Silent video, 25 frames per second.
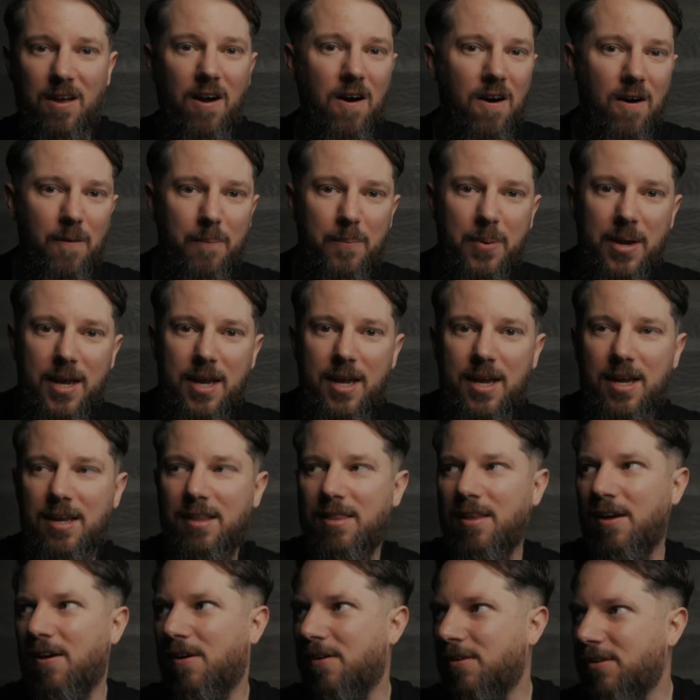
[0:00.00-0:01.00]
the
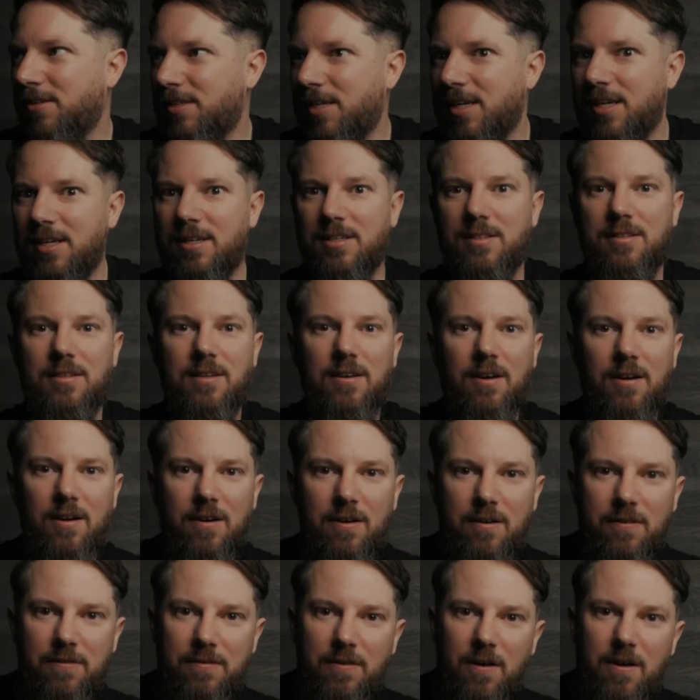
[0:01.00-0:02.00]
RP, the R6, the
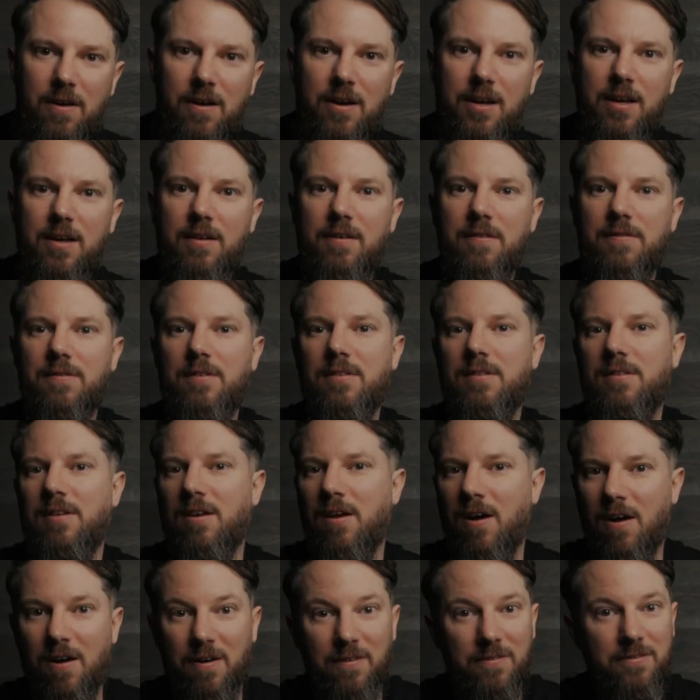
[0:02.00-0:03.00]
R5, the
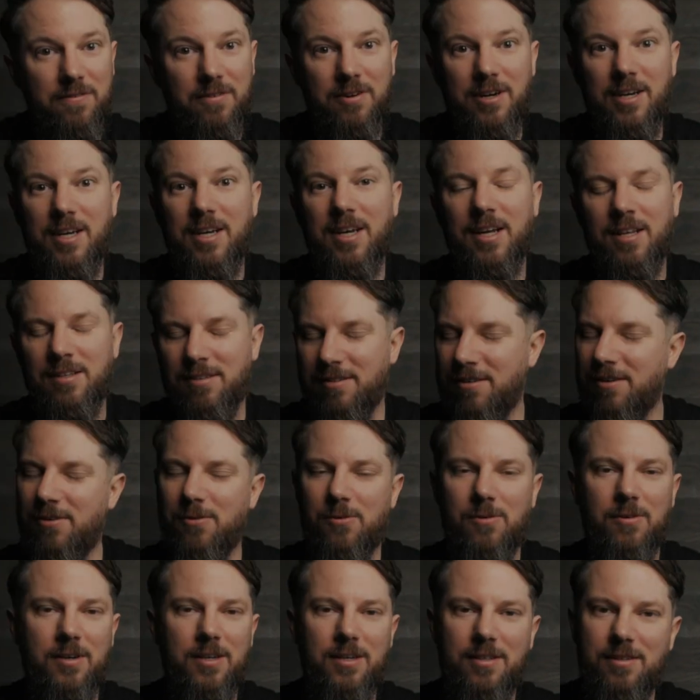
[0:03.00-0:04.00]
R3, and
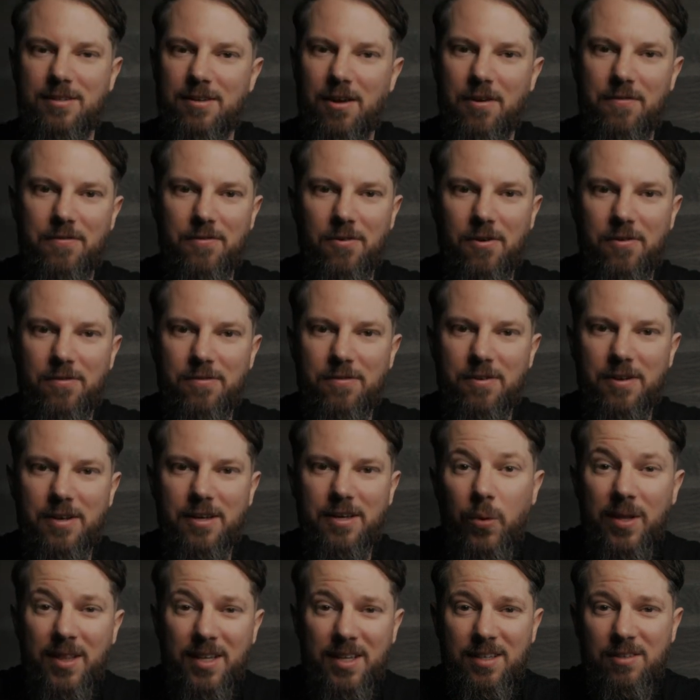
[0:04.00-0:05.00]
so on and so forth.
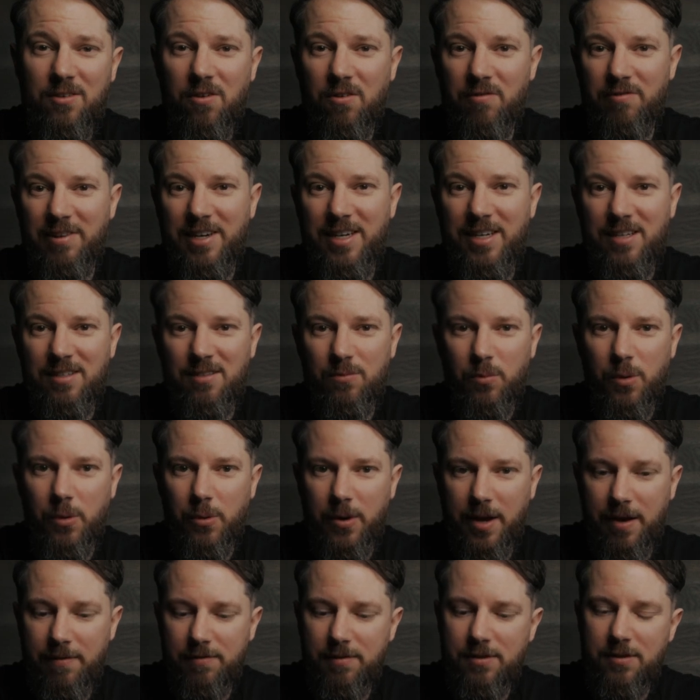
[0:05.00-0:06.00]
When these got released, we
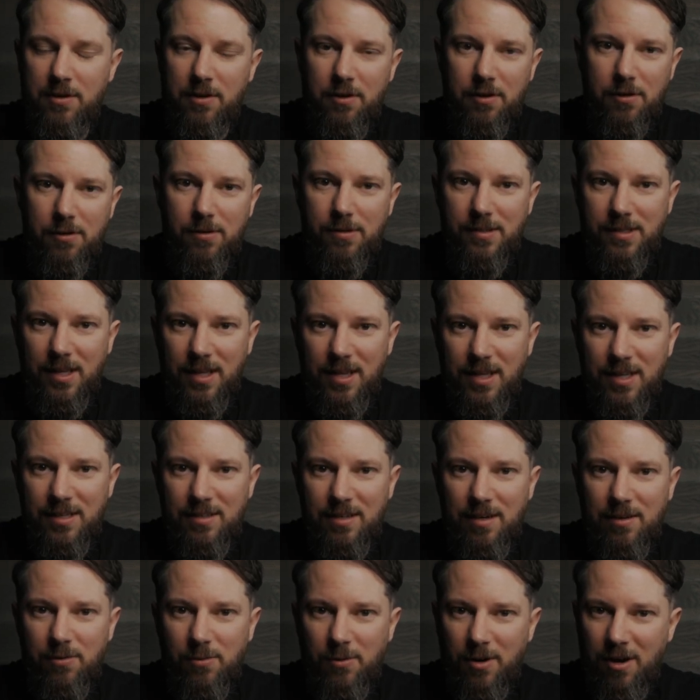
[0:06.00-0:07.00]
were having to use
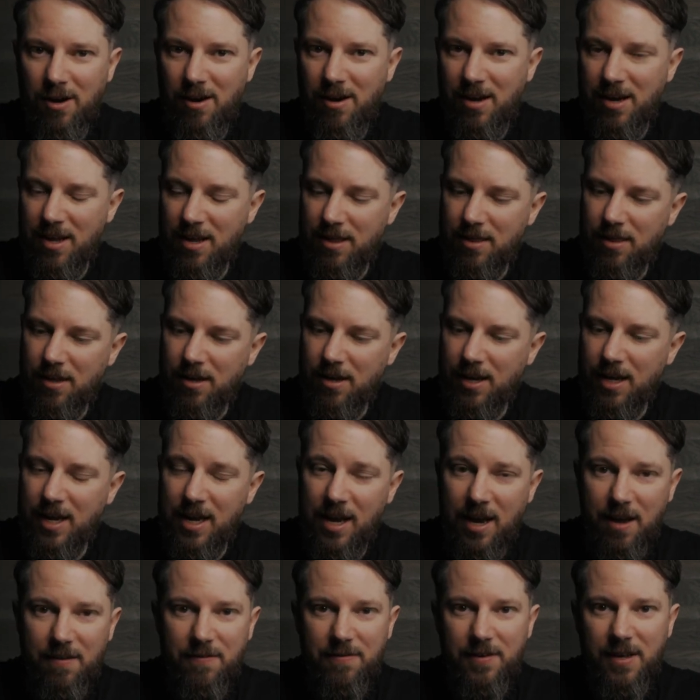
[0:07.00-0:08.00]
this little guy, the
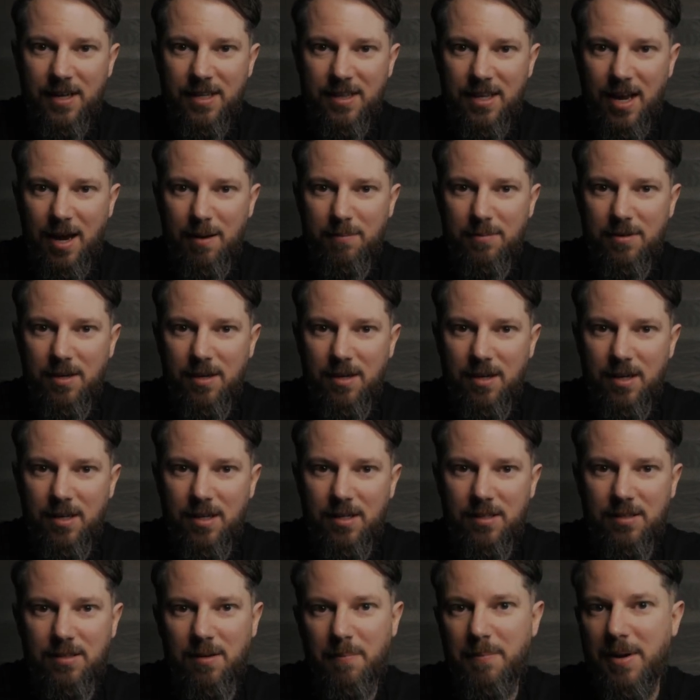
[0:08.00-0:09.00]
EF adapter,
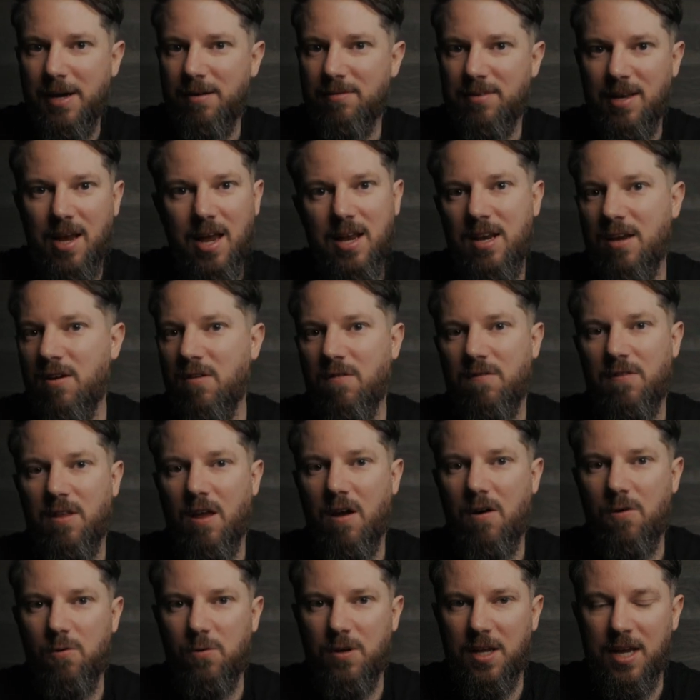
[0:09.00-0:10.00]
to mount any of
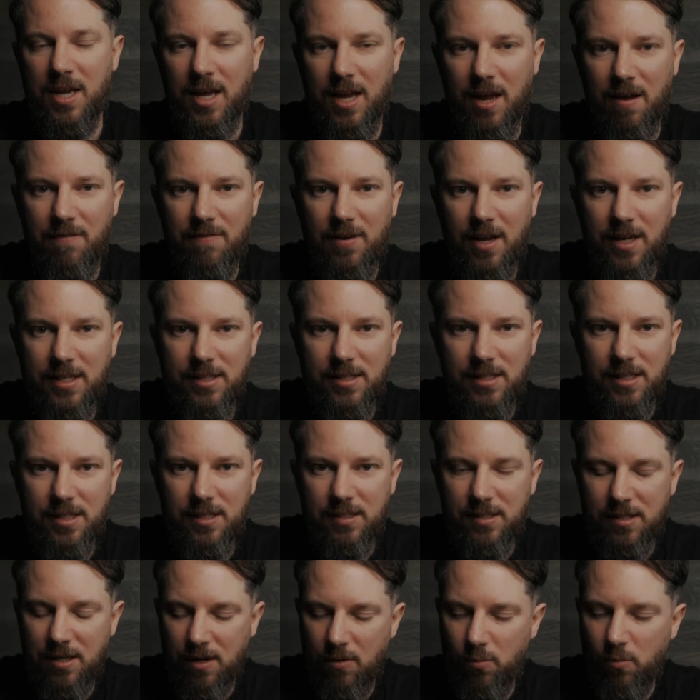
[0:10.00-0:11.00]
the older EF
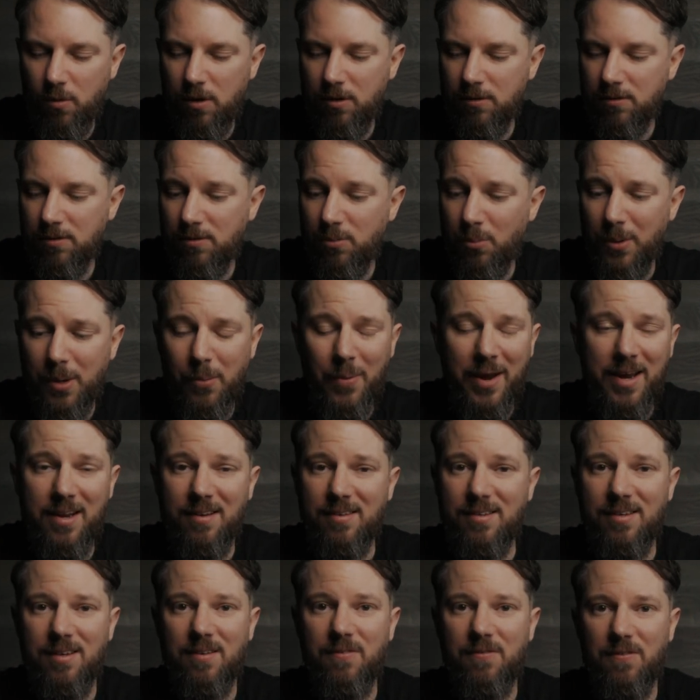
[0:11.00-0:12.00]
lenses, whilst we
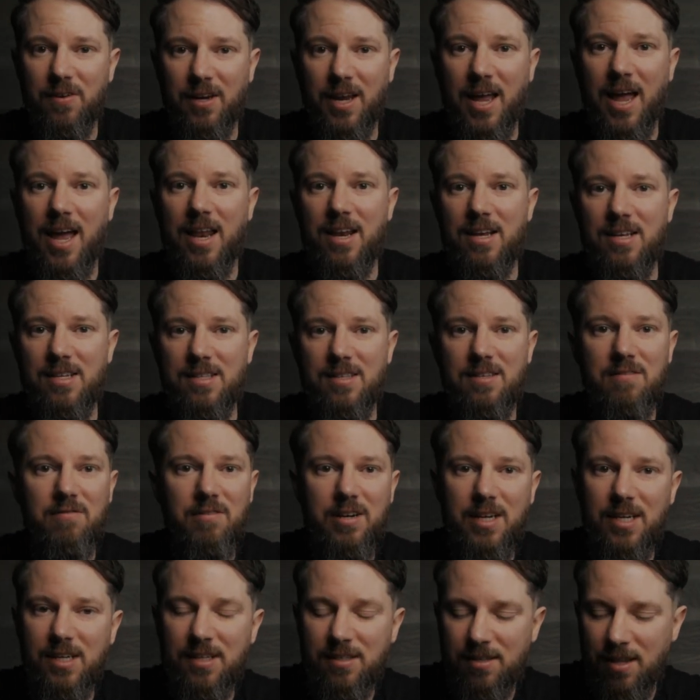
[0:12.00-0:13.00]
waited for Canon to
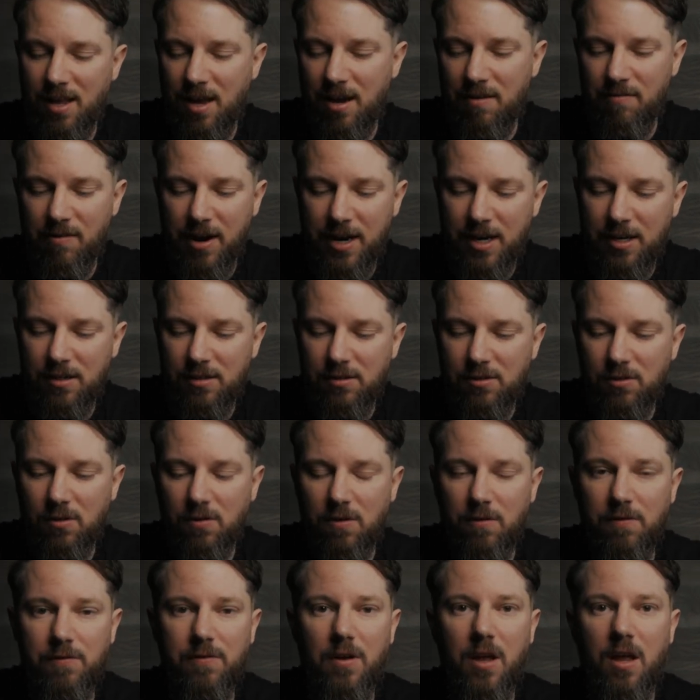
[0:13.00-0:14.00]
release their range
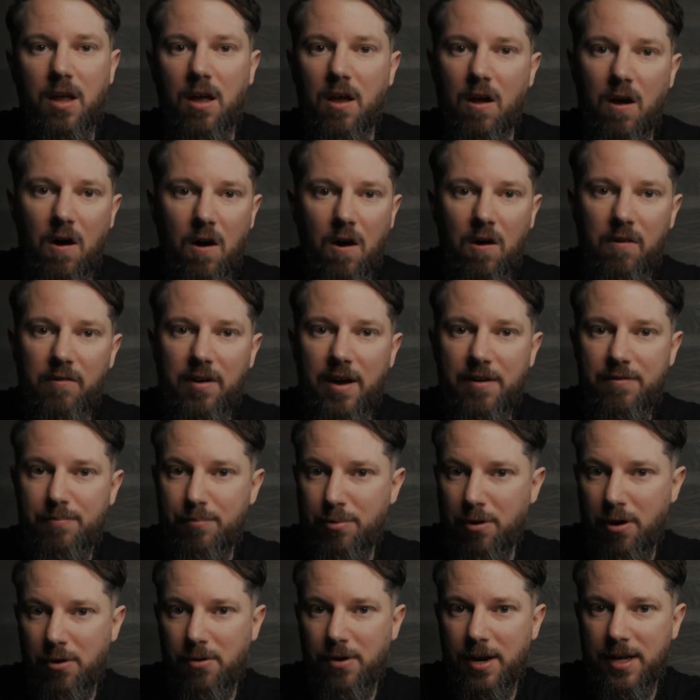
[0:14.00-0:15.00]
of RF
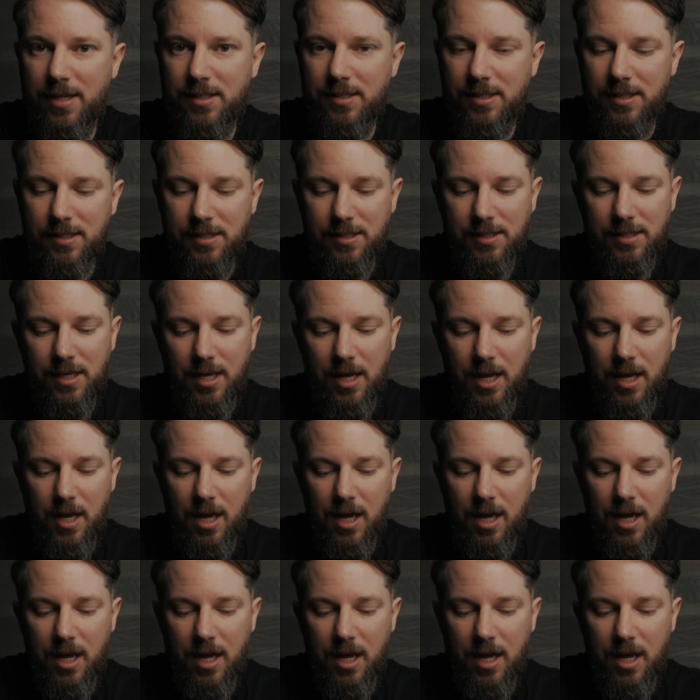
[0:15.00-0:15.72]
Pro lenses,